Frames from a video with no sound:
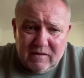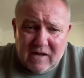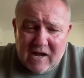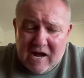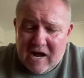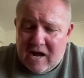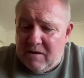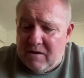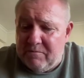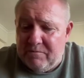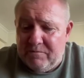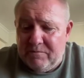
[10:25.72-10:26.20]

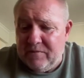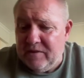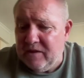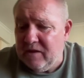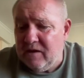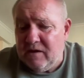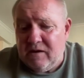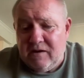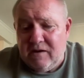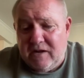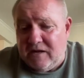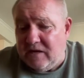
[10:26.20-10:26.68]

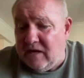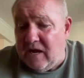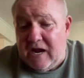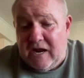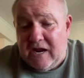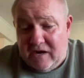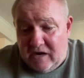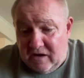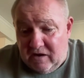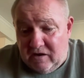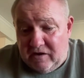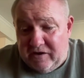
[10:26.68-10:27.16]
Yeah,
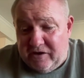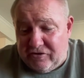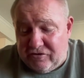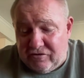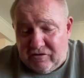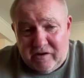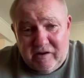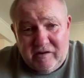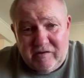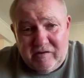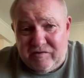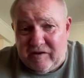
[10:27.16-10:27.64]
and it'll
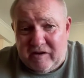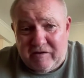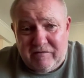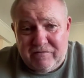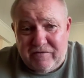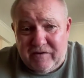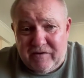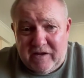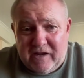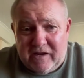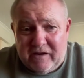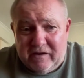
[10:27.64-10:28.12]
literally set
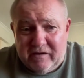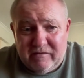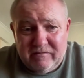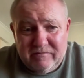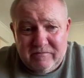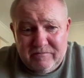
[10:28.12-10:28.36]
and forget.